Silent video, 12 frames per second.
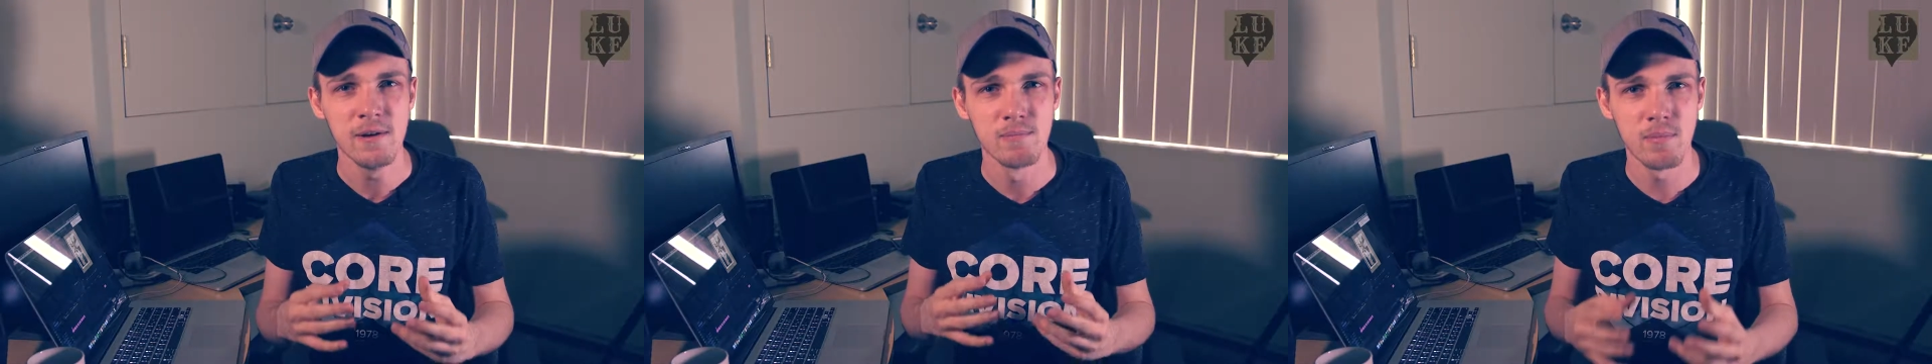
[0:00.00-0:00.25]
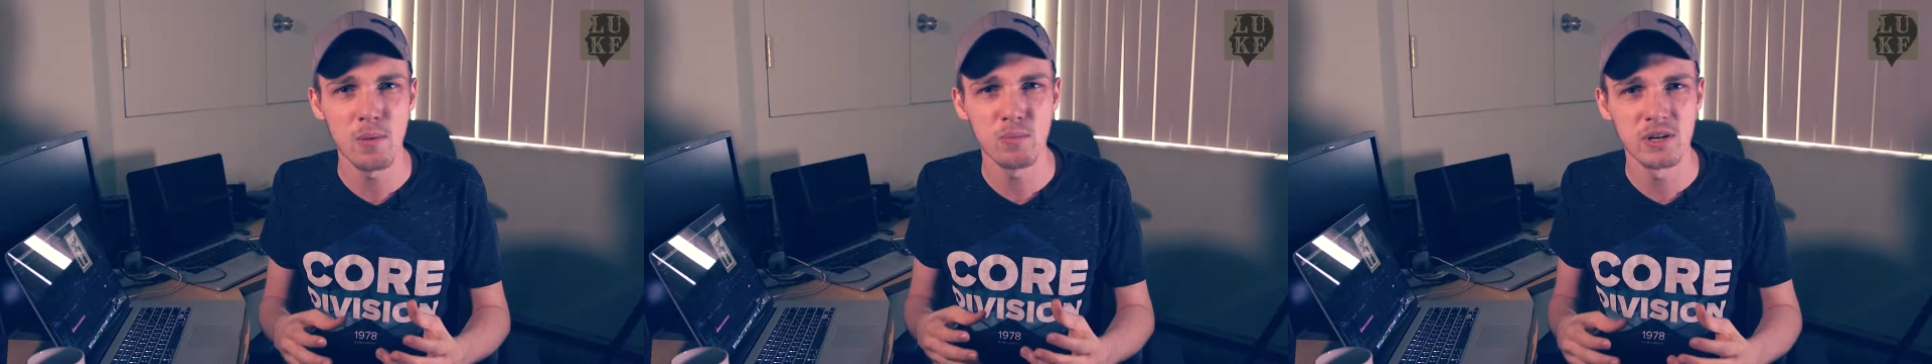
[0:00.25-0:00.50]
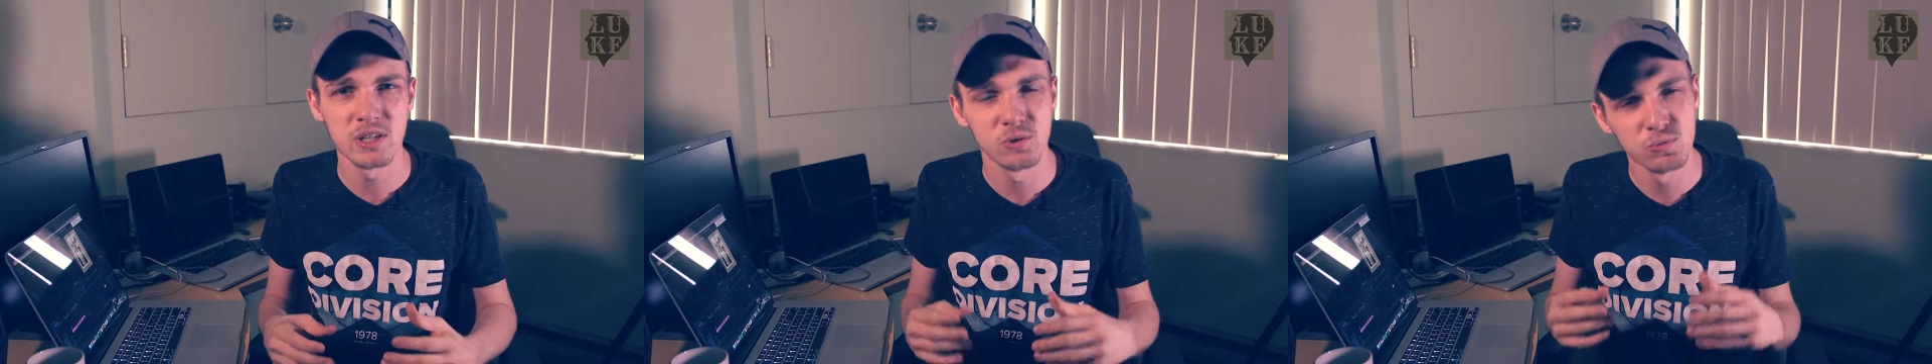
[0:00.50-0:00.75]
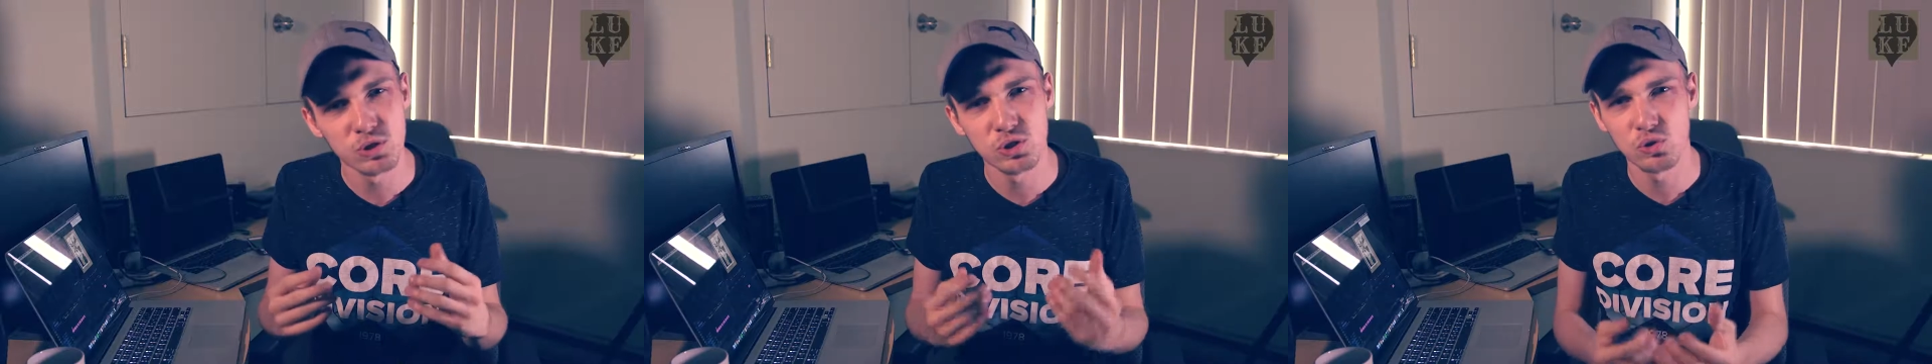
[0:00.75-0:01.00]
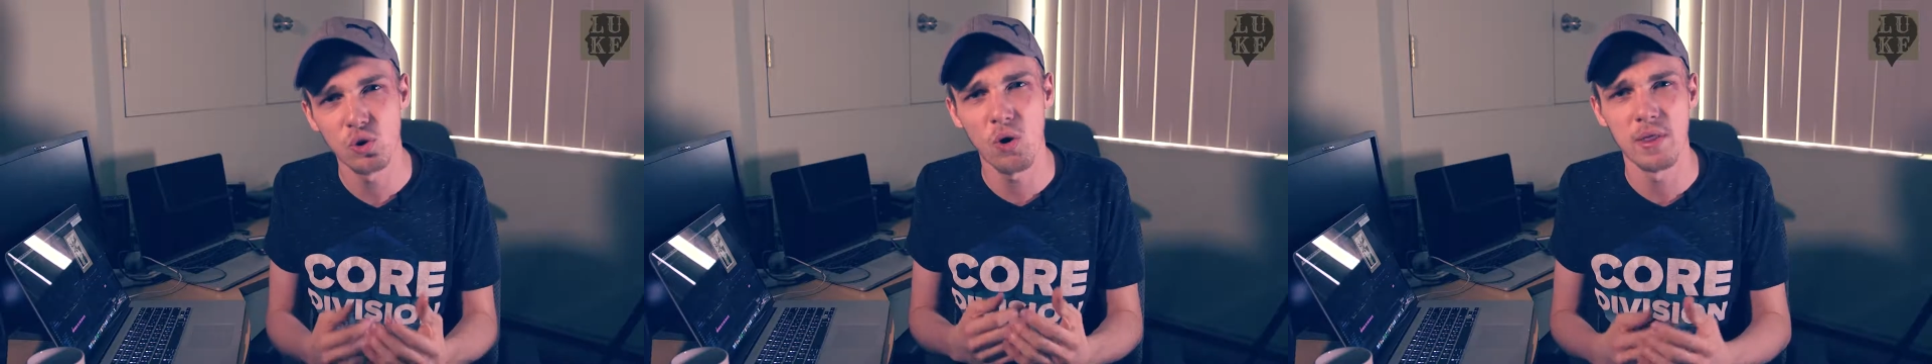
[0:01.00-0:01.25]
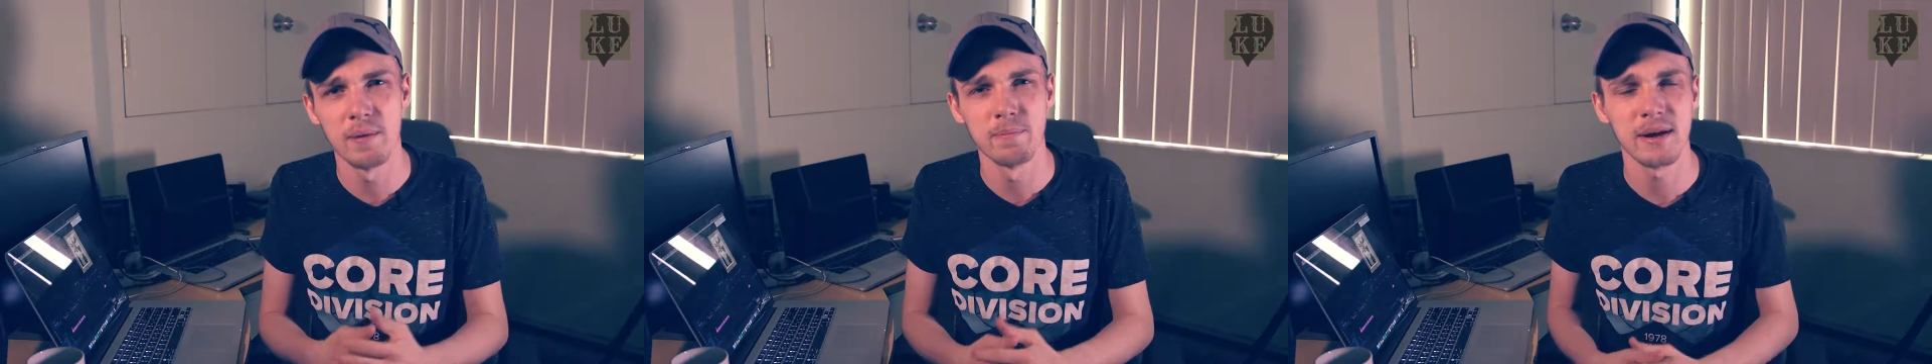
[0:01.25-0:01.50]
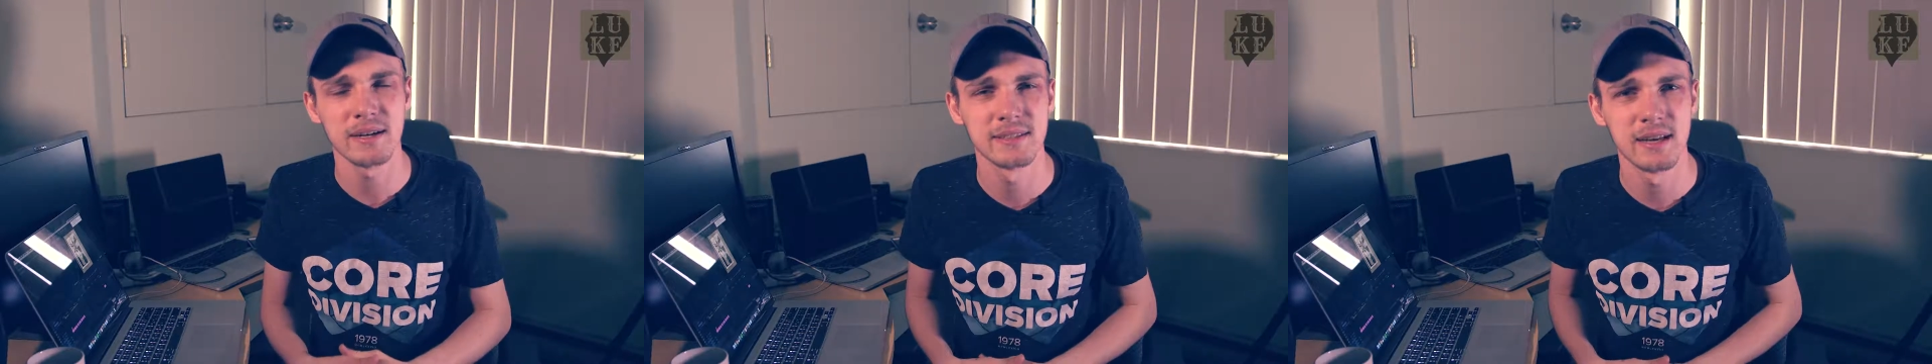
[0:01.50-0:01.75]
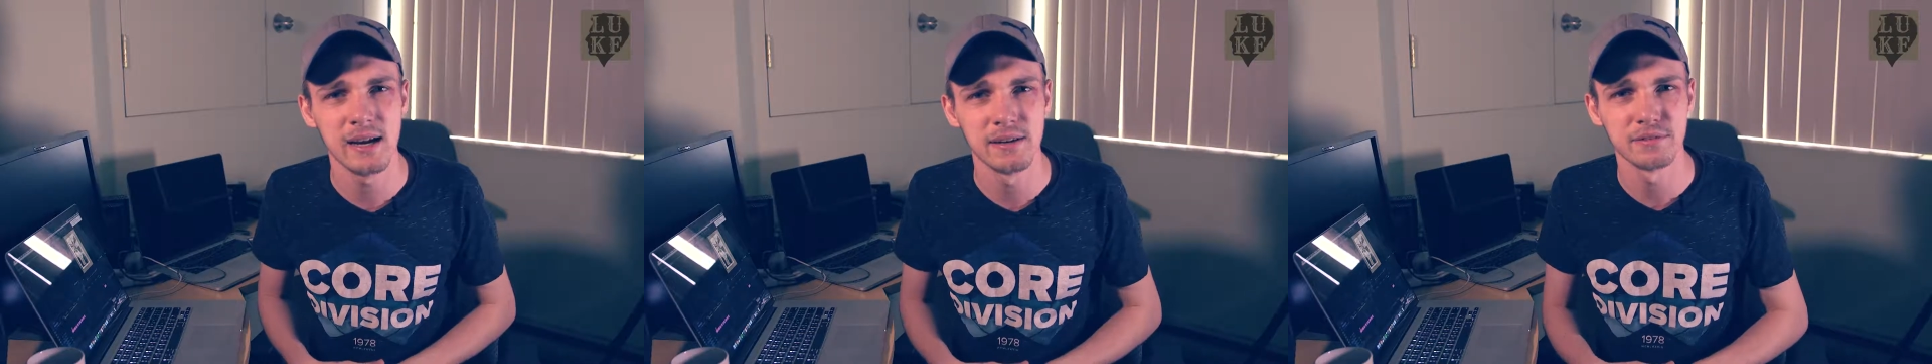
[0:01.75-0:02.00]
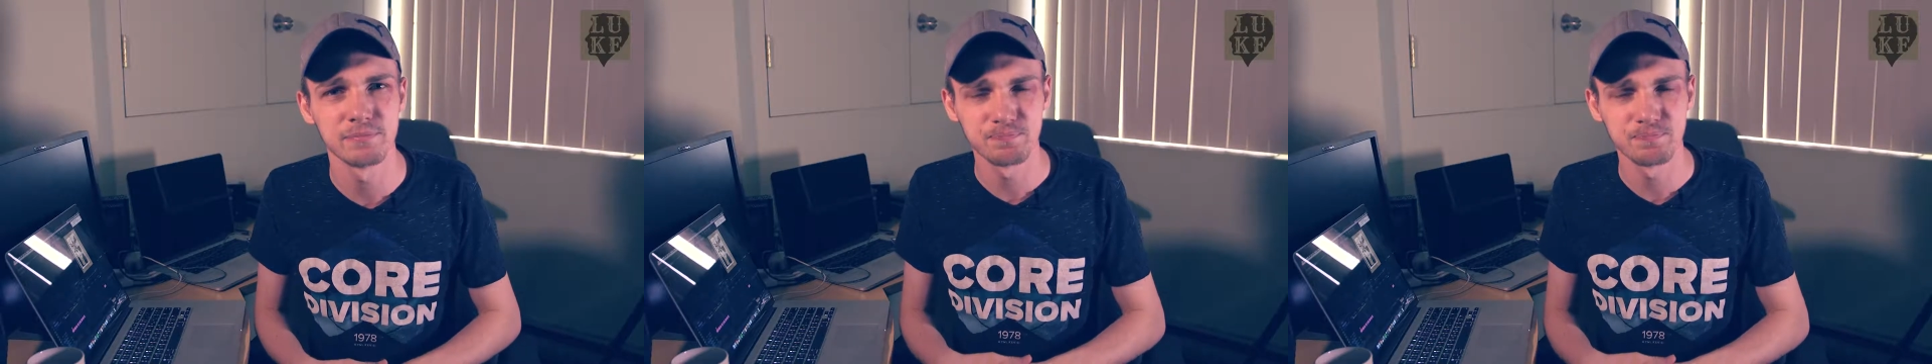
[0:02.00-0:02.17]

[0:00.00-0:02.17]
memories and restore them back to life.